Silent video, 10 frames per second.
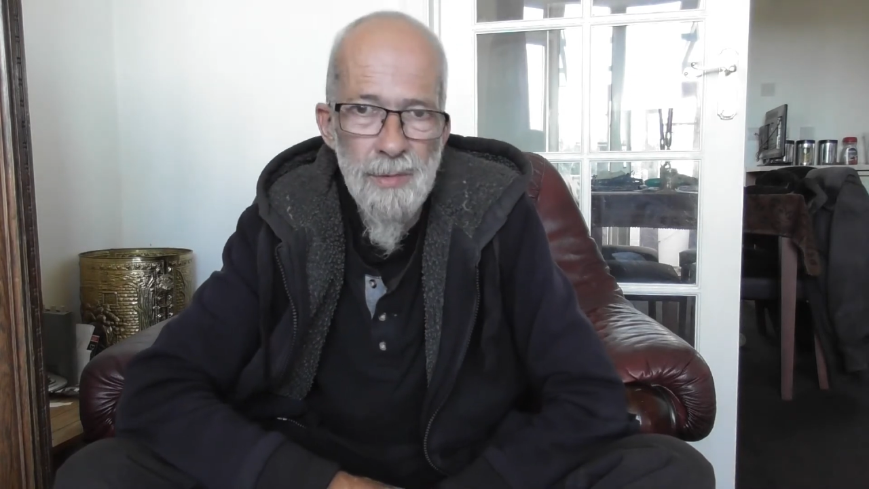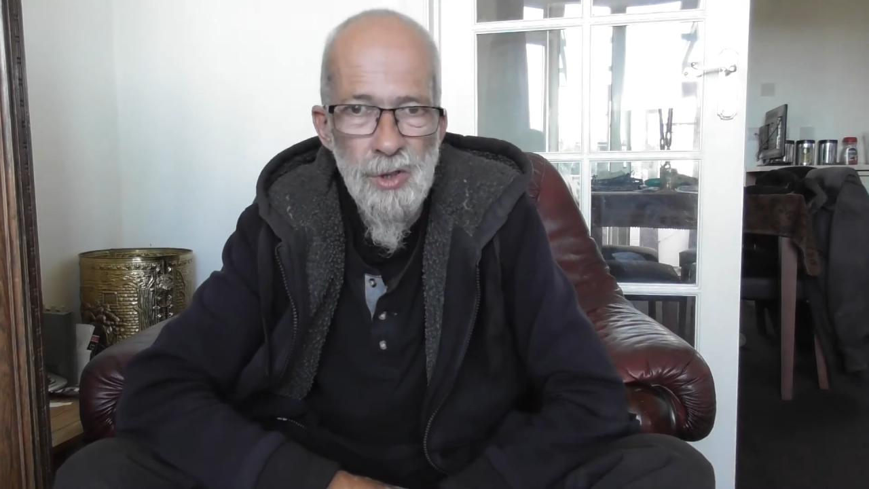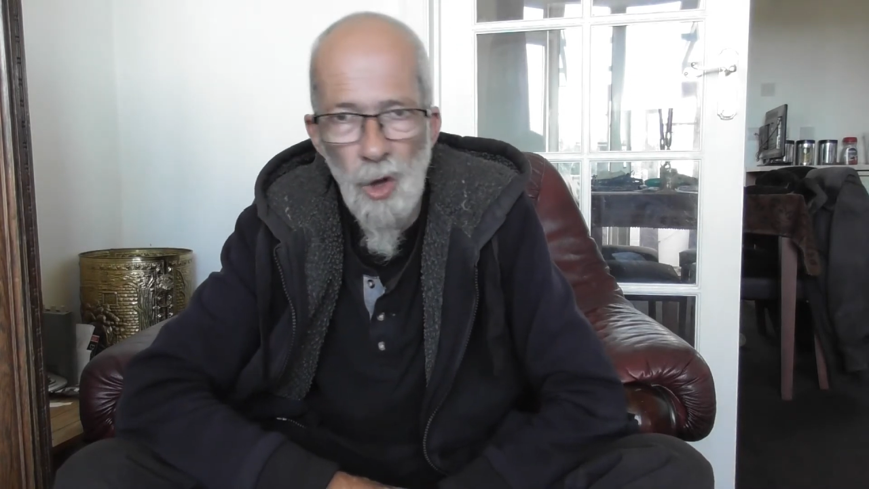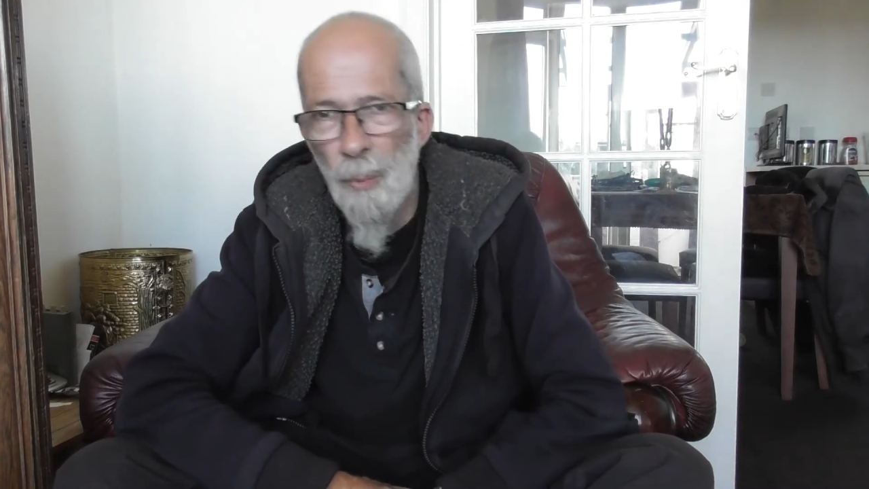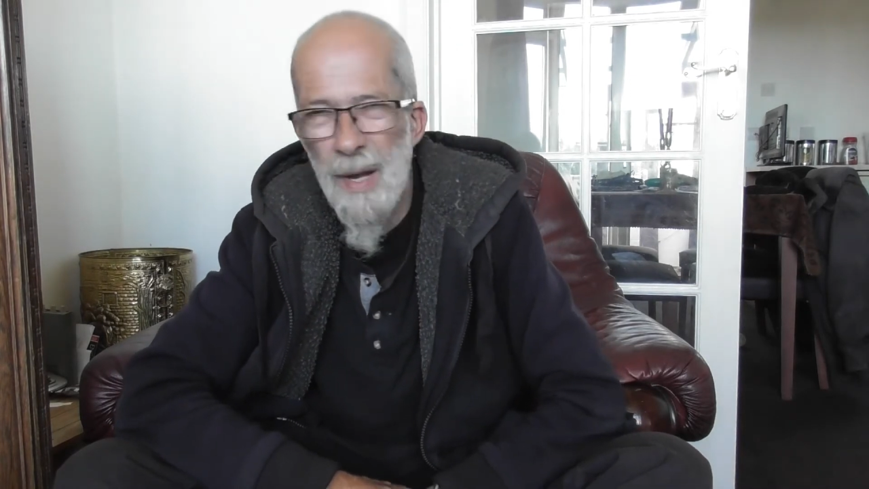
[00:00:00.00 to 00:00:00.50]

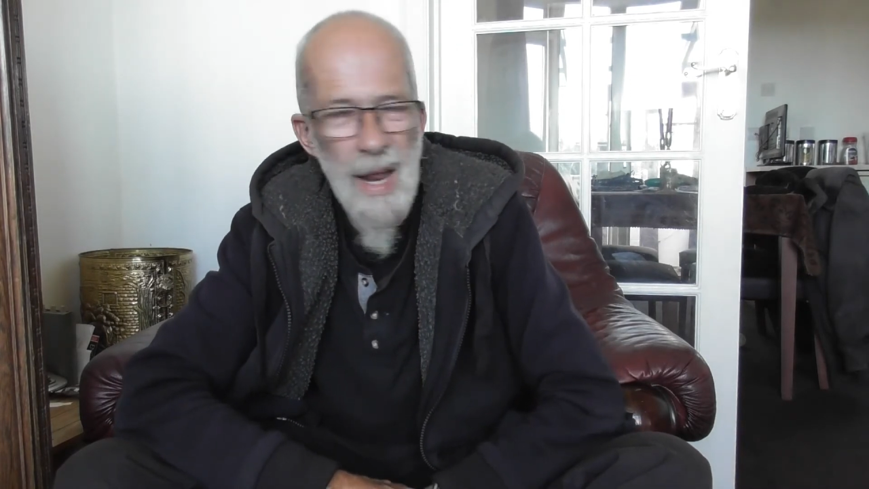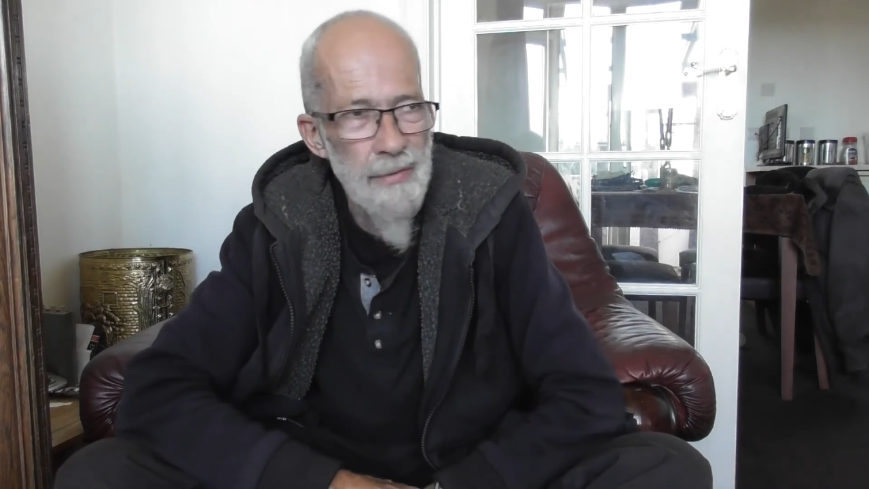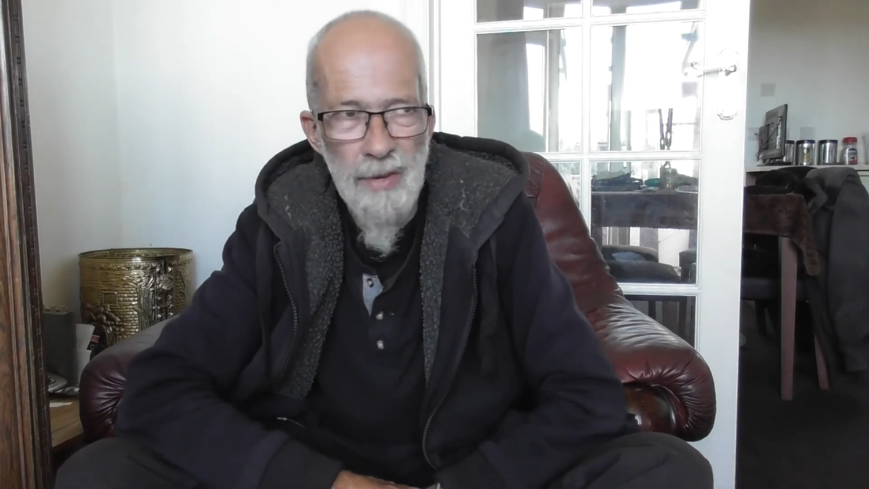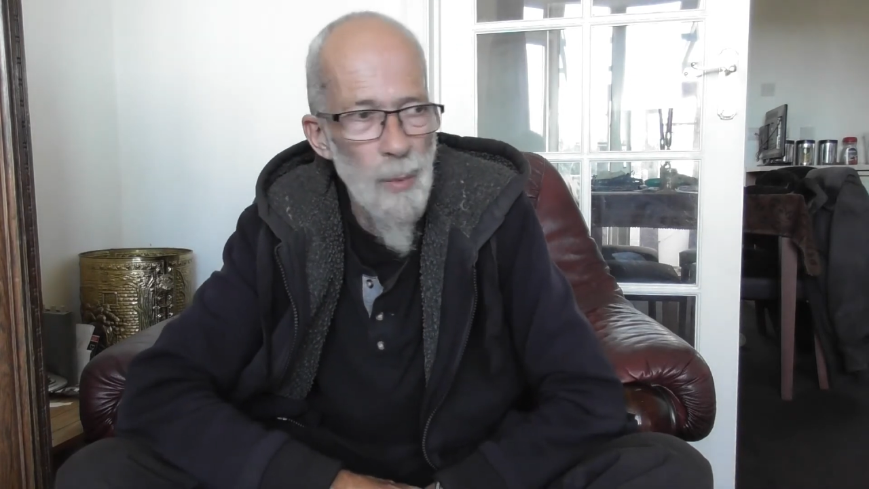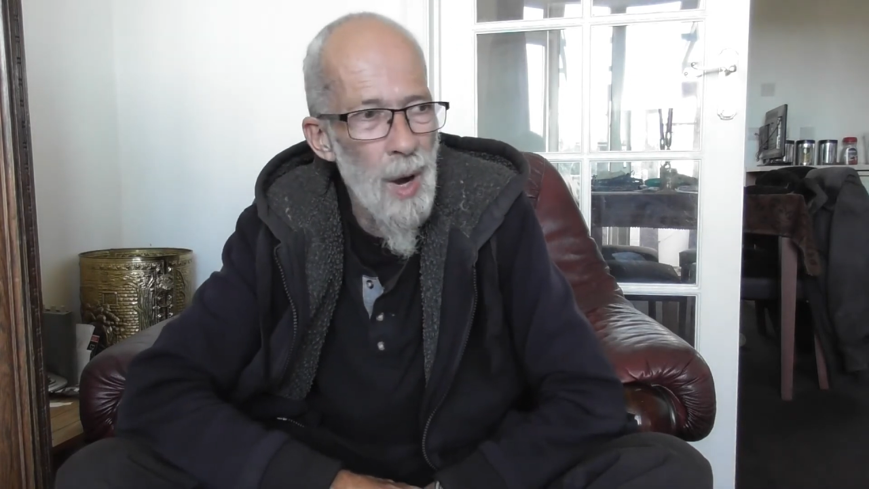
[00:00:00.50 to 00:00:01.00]
stopping
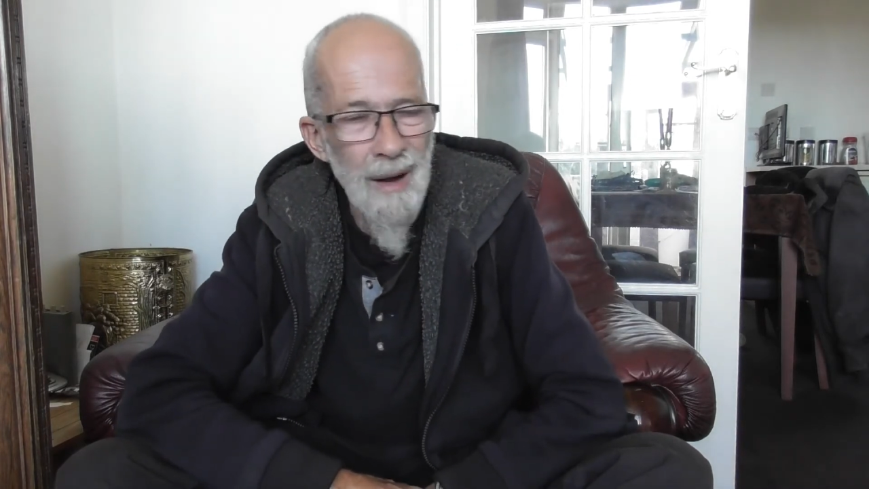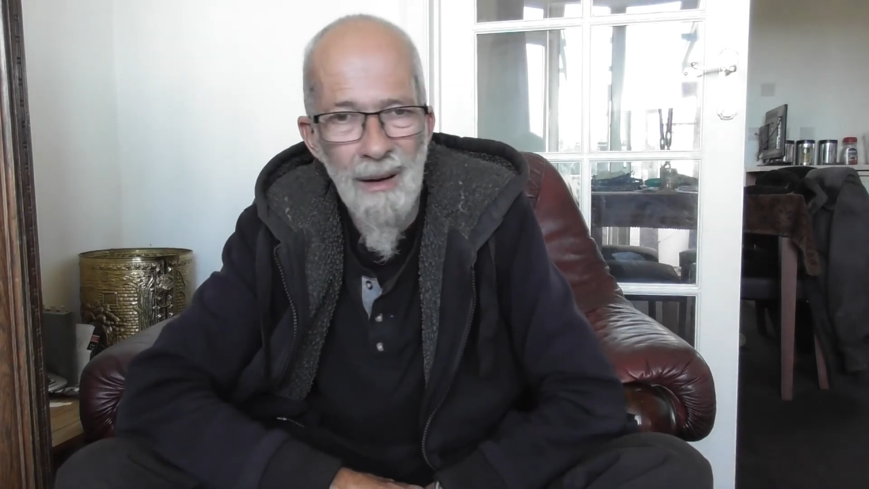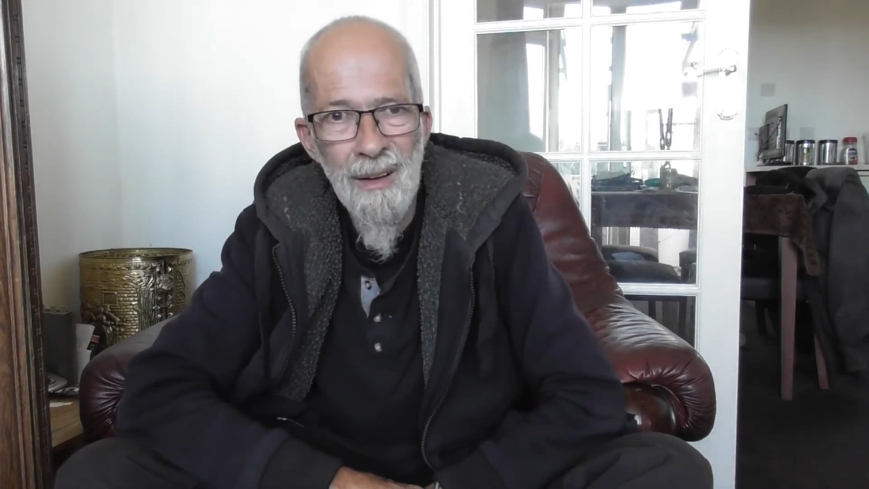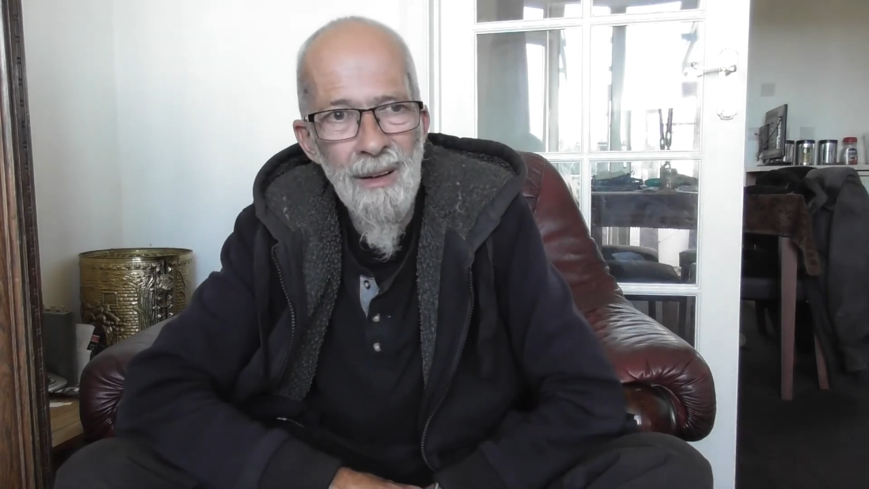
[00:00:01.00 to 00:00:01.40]
everywhere